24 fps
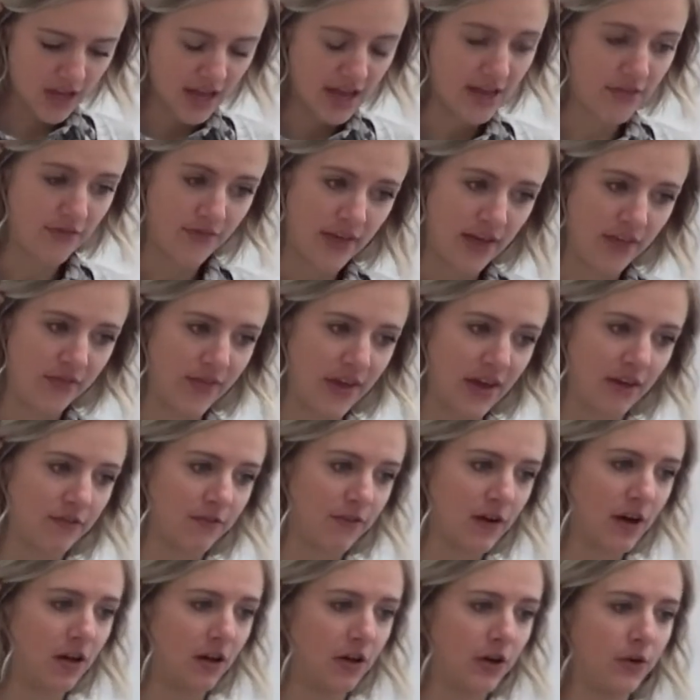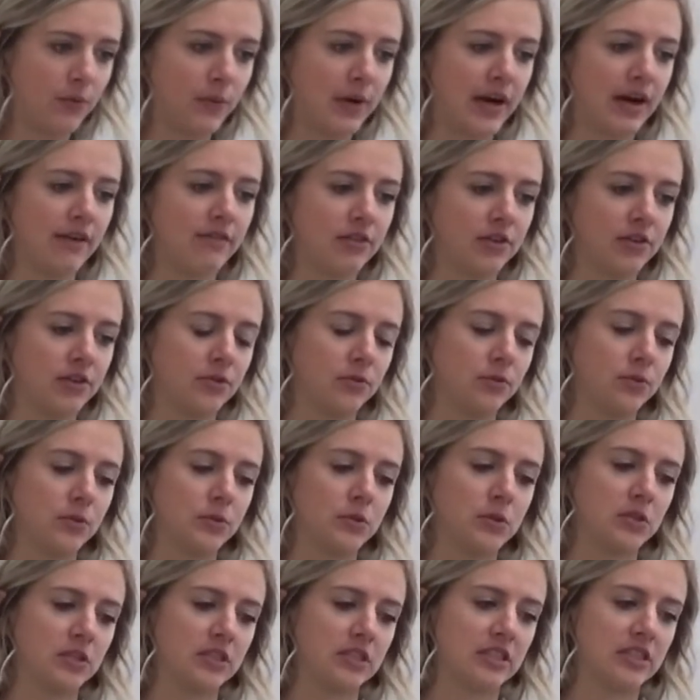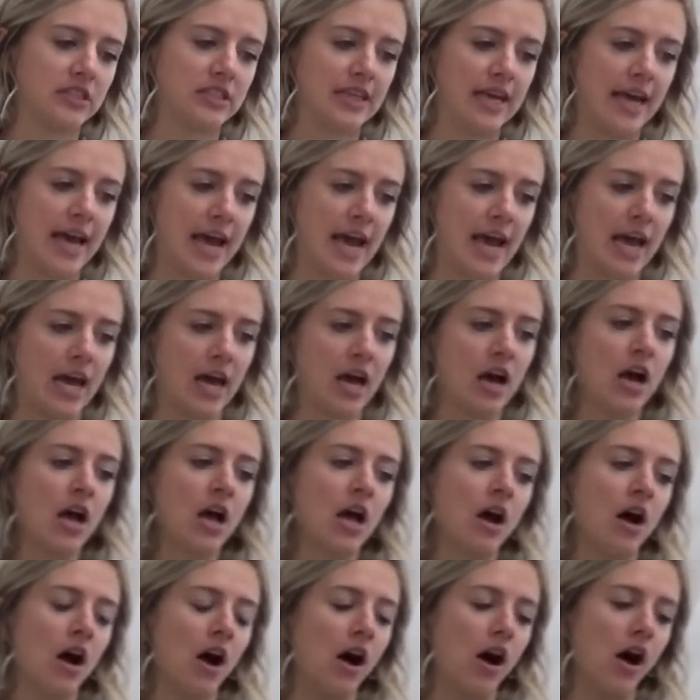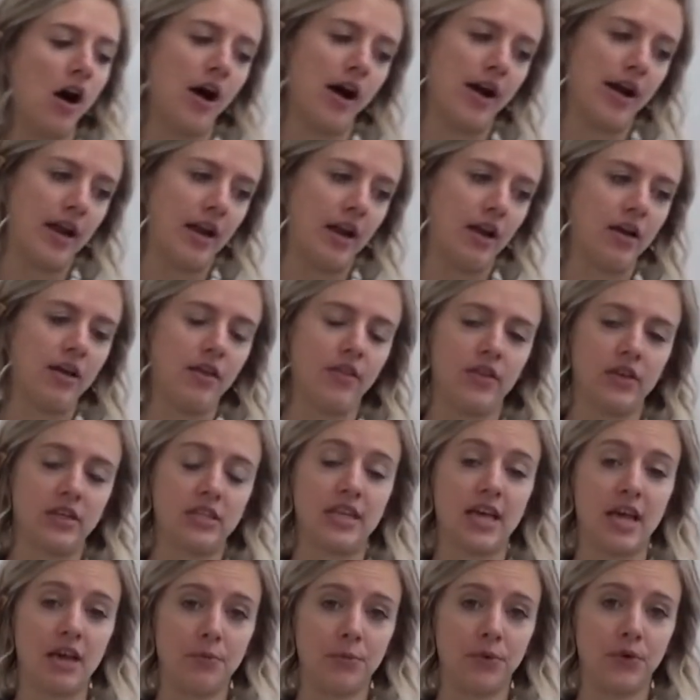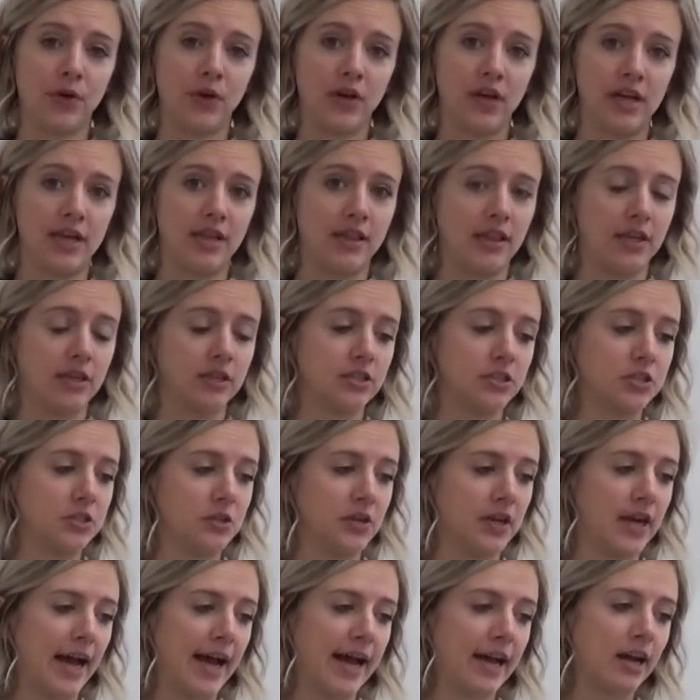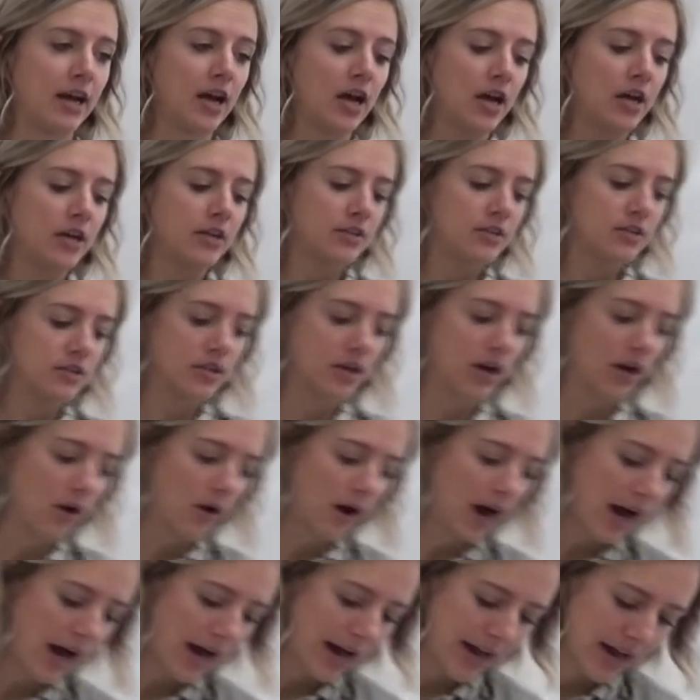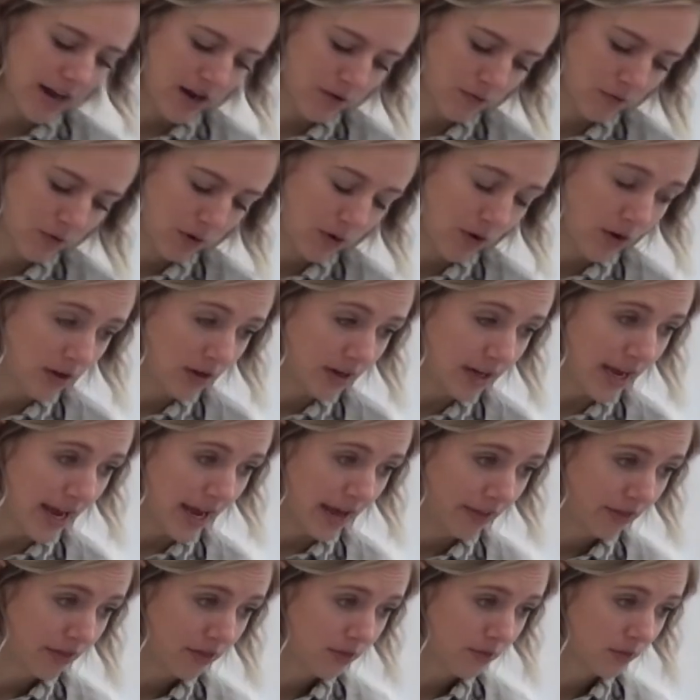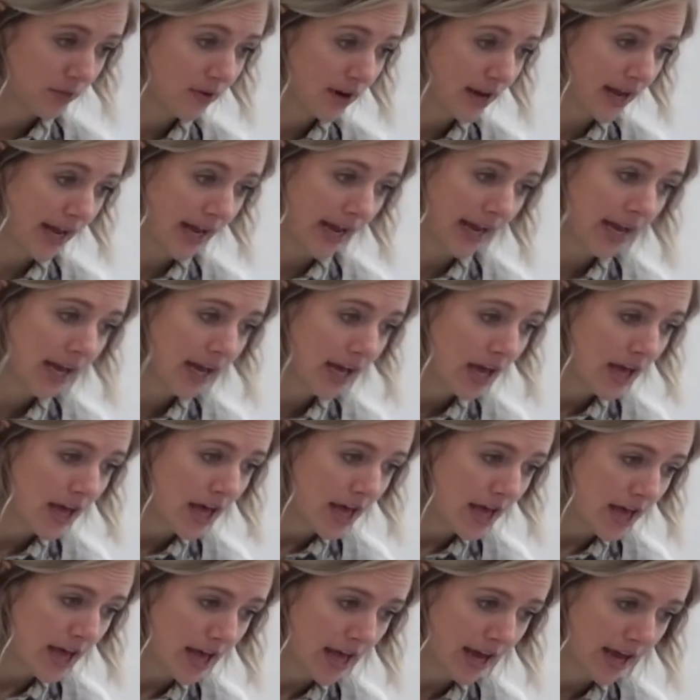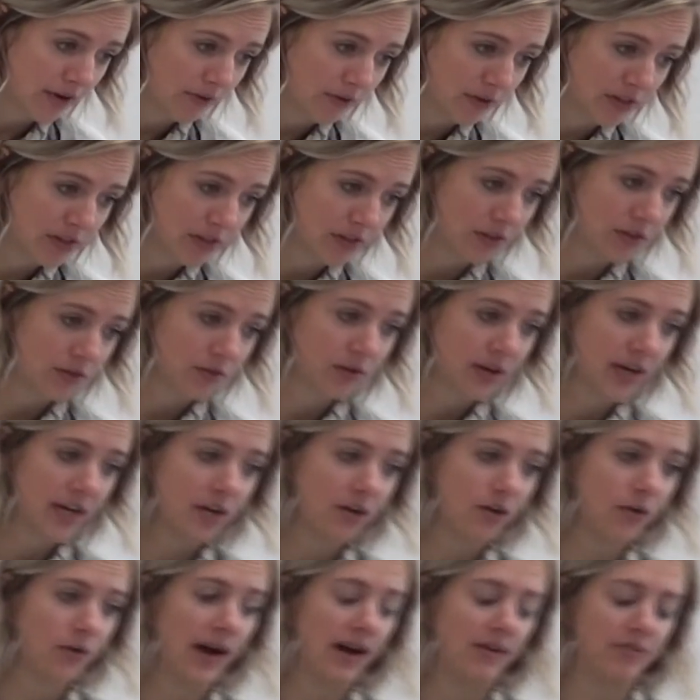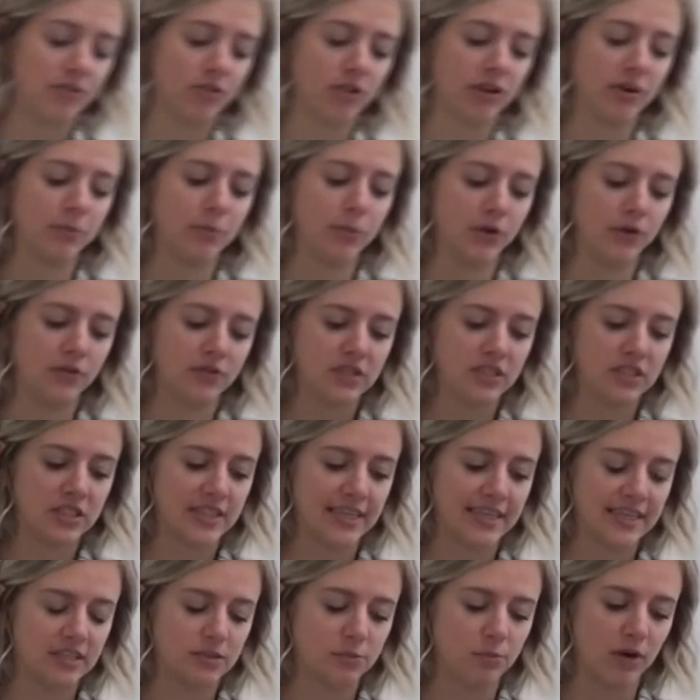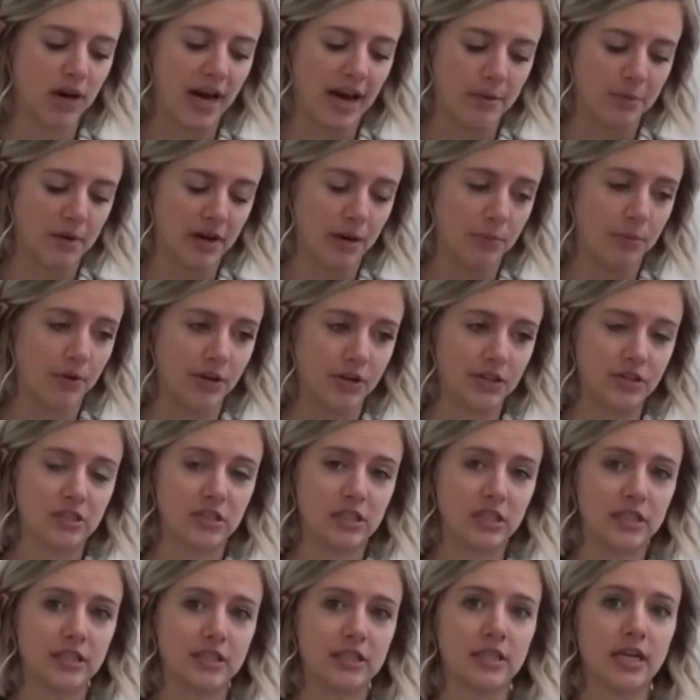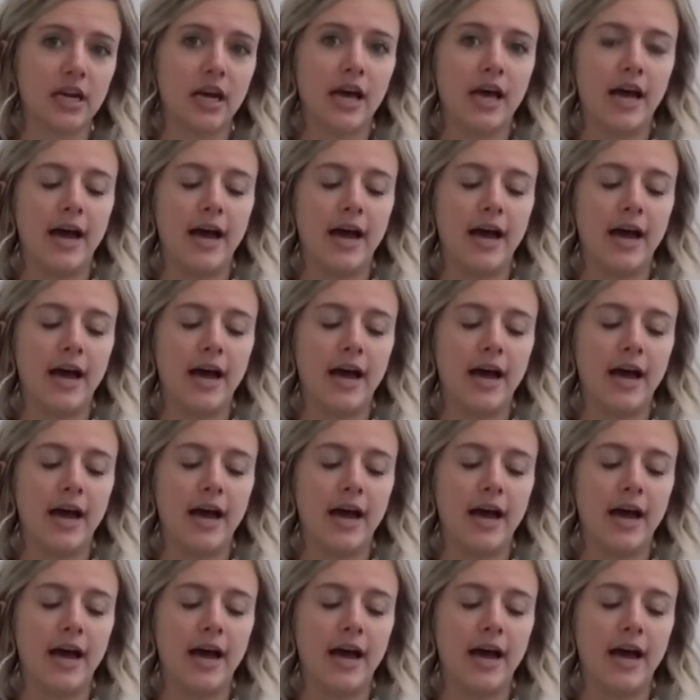and then they follow whatever the rules say on the table in their student guide. So I rolled a 3, and with 3 you have to remove 6 primary producers.